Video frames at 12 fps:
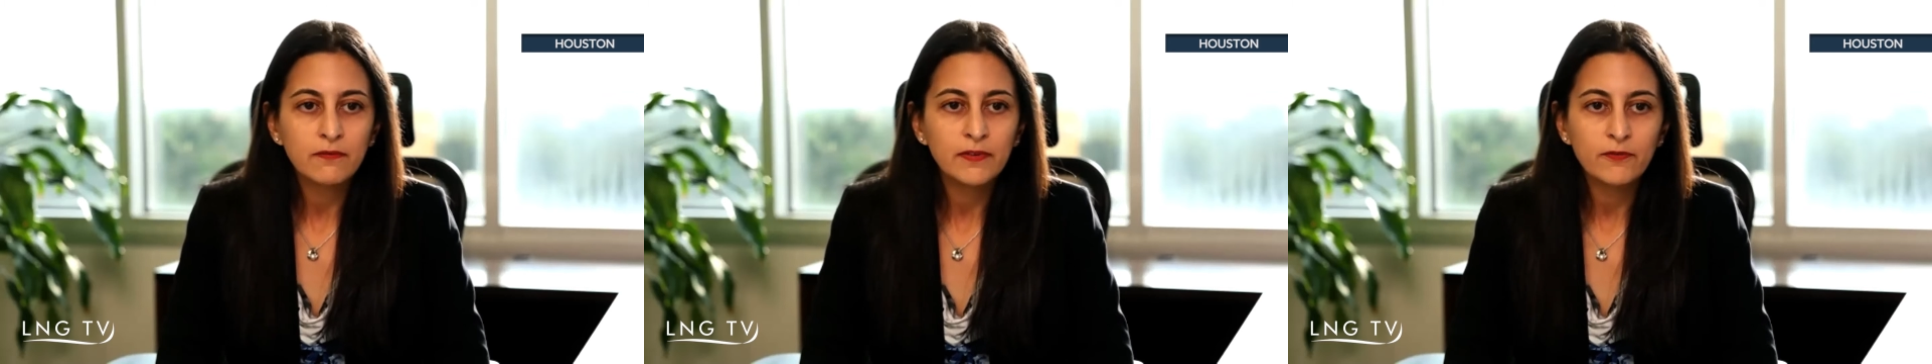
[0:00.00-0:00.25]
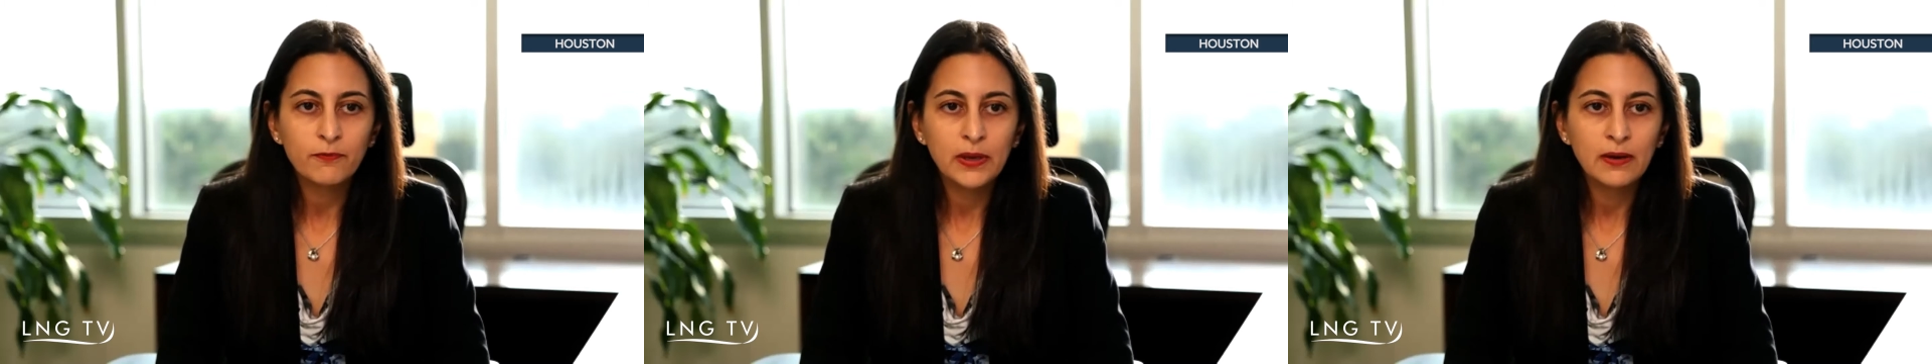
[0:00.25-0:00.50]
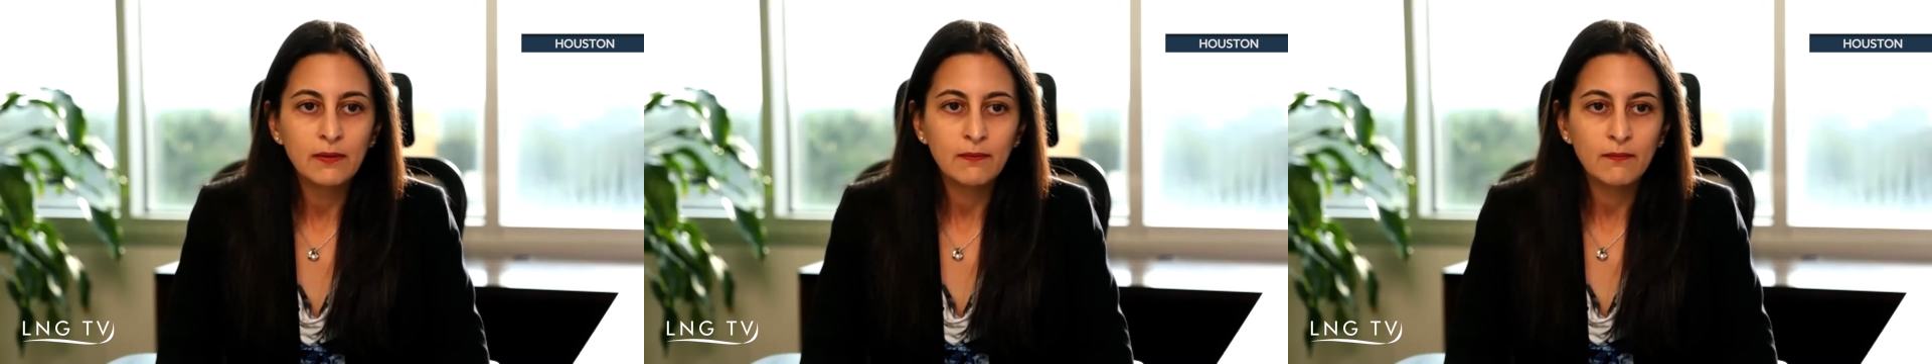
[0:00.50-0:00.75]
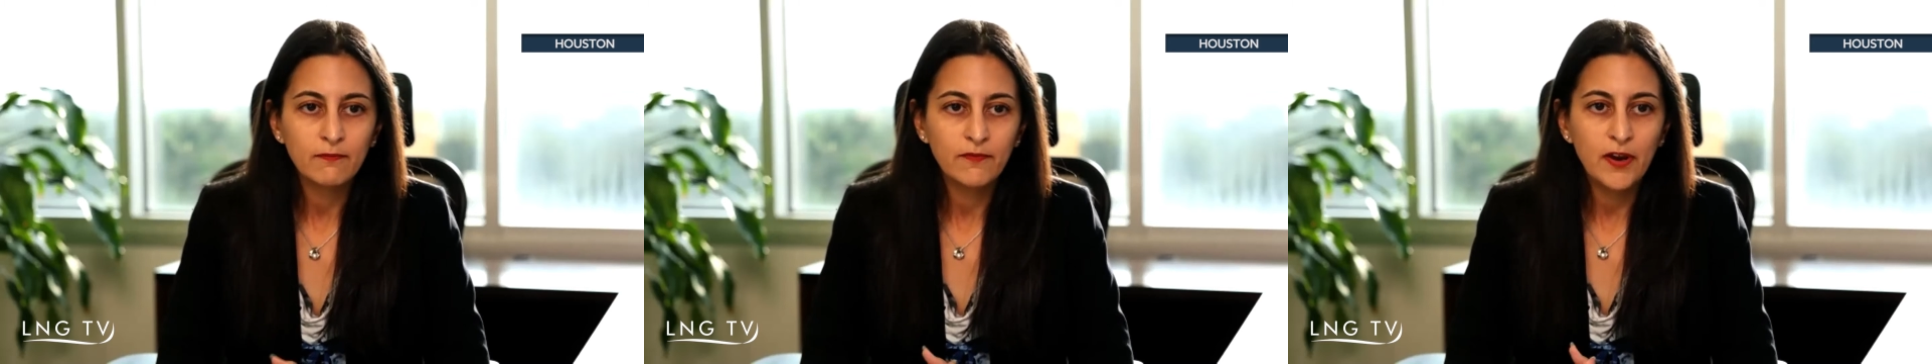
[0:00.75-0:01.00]
We've been
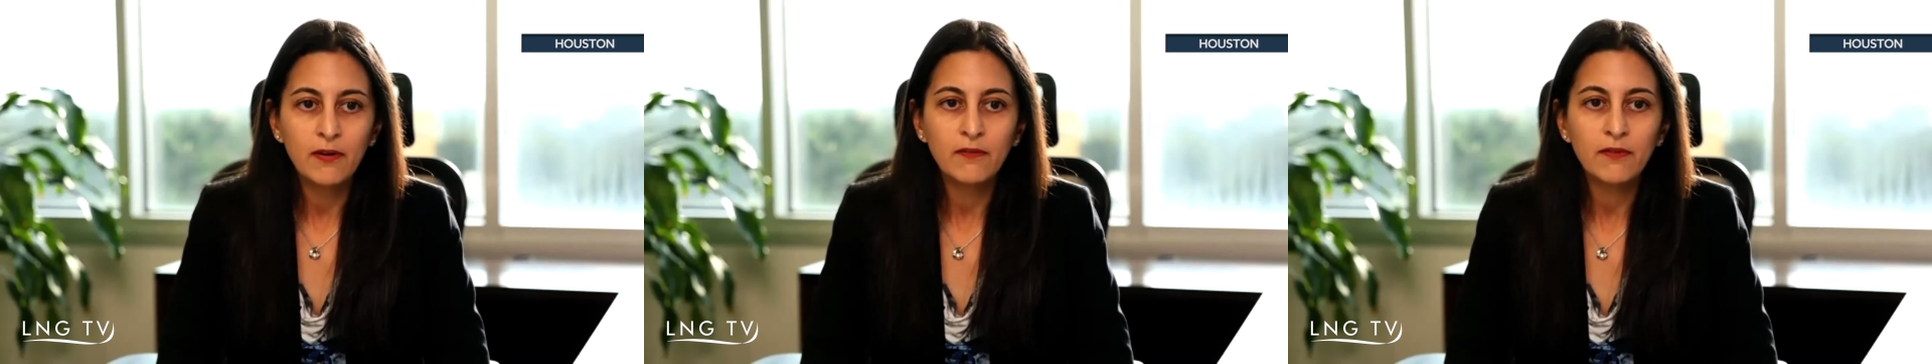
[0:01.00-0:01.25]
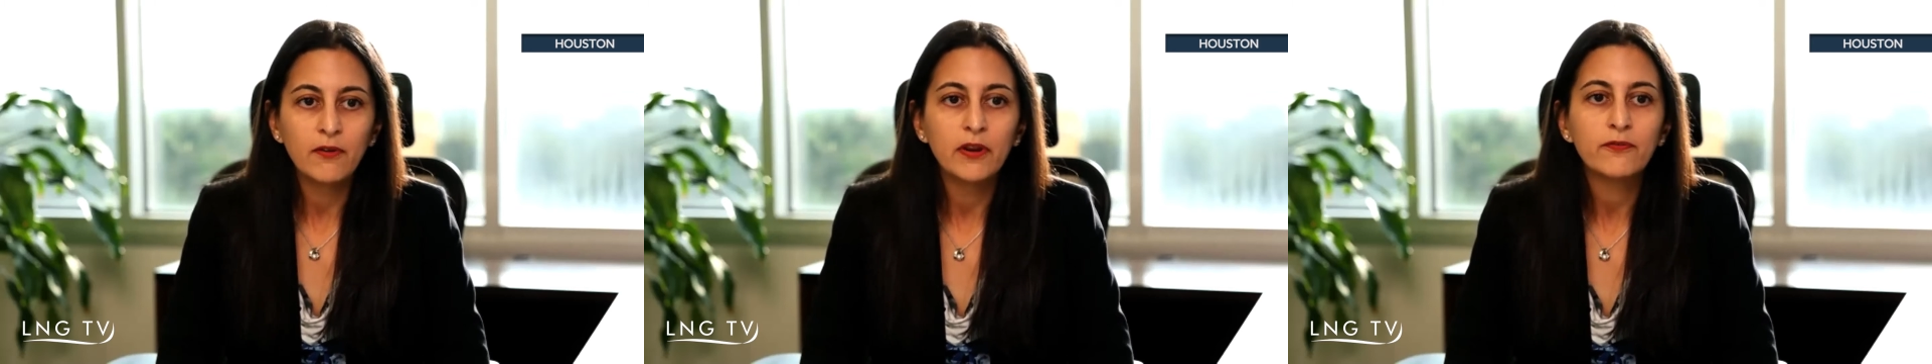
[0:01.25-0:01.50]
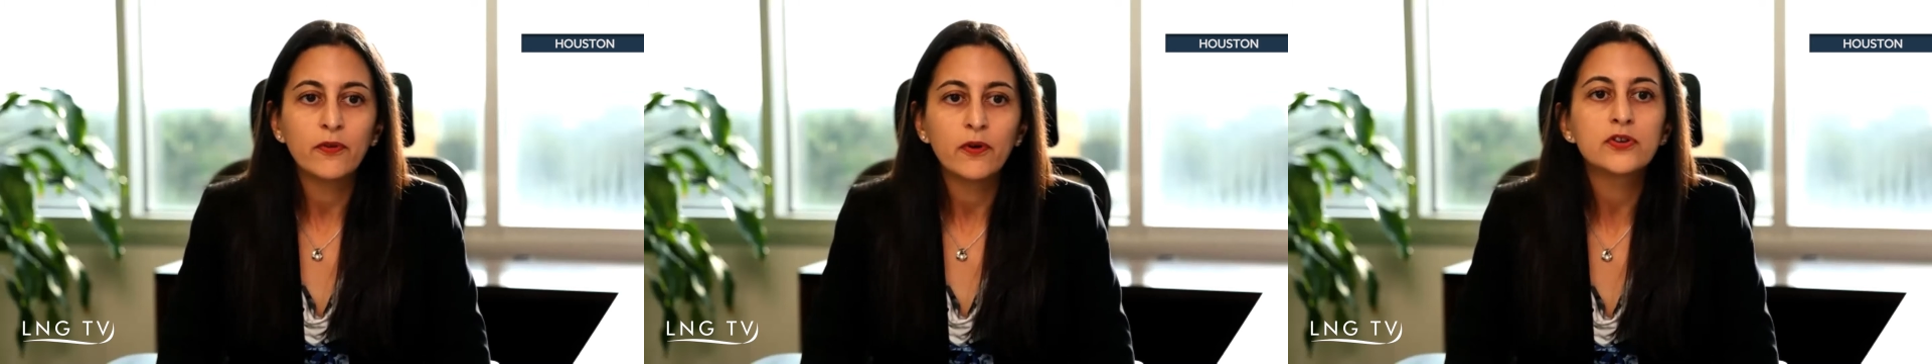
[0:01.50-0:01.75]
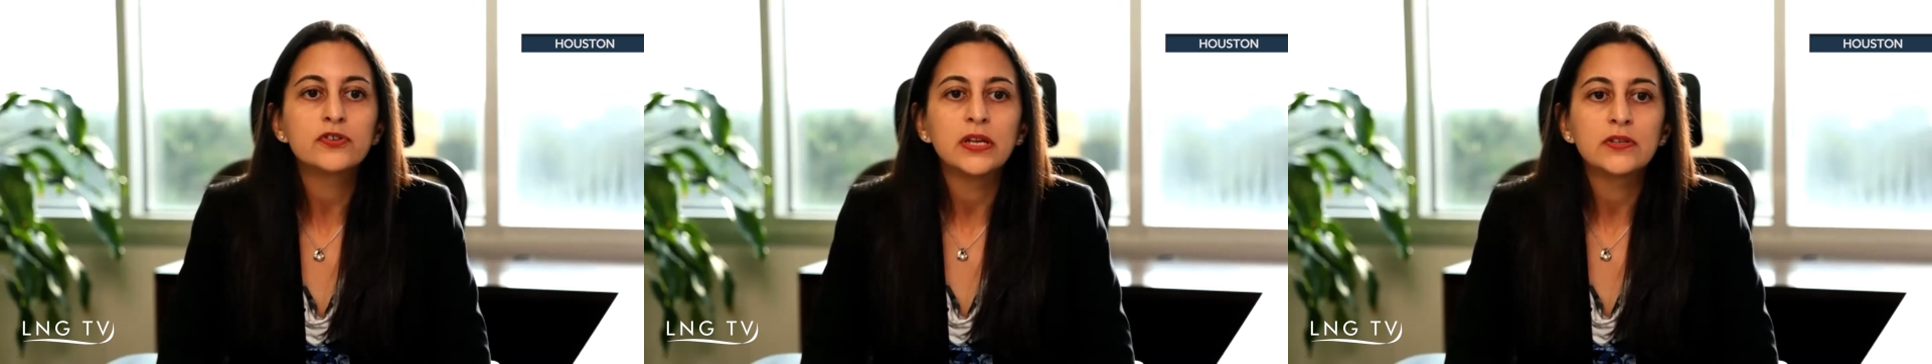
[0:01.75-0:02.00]
very, very
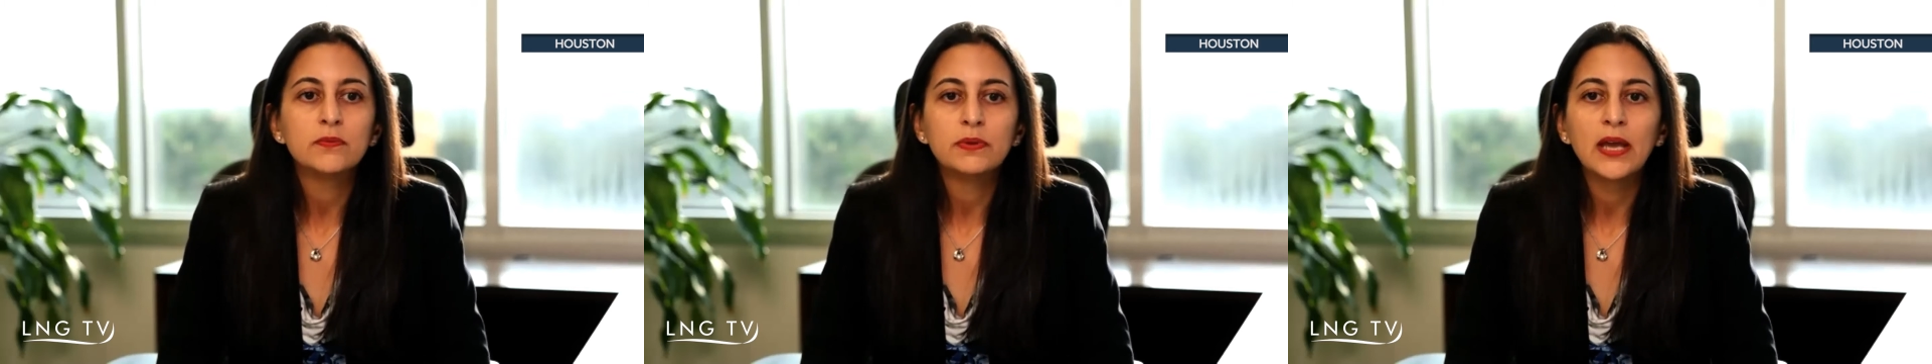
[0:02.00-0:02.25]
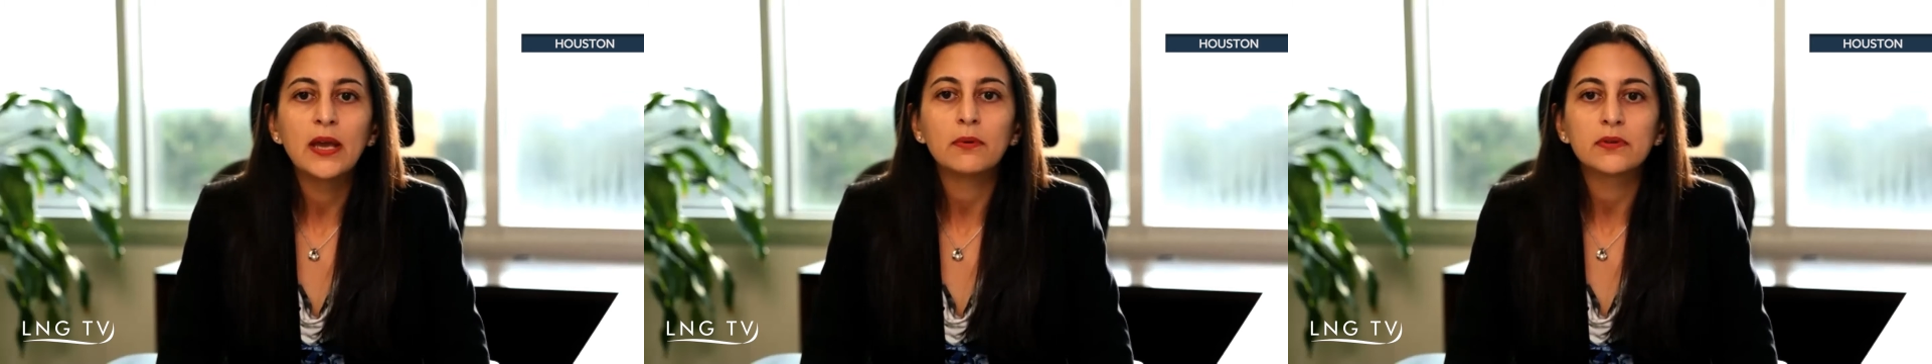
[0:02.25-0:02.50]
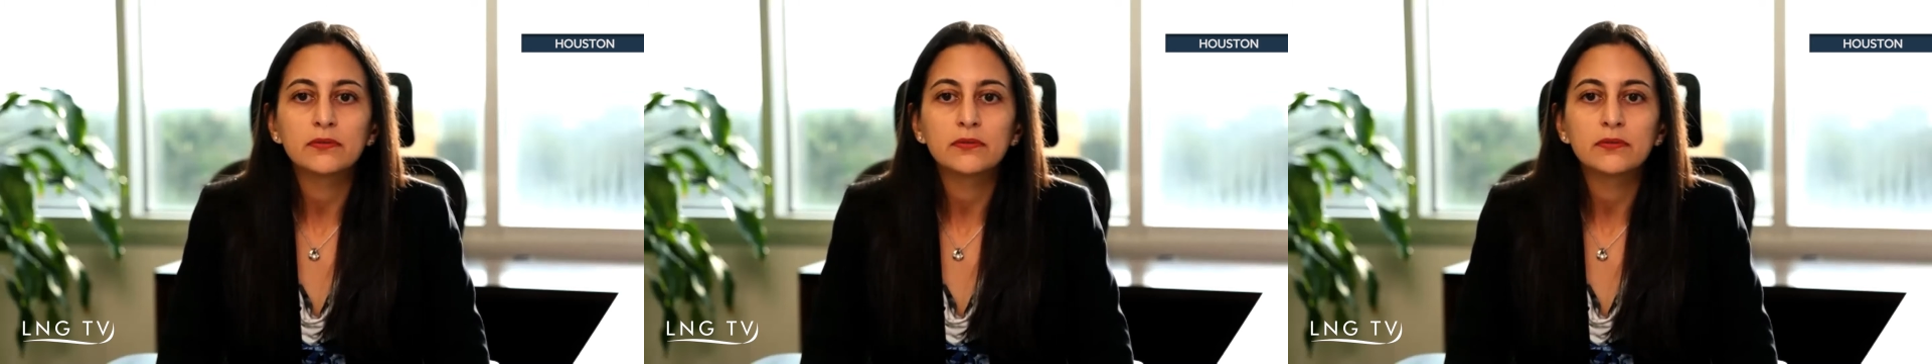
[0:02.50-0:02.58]
fortunate to be able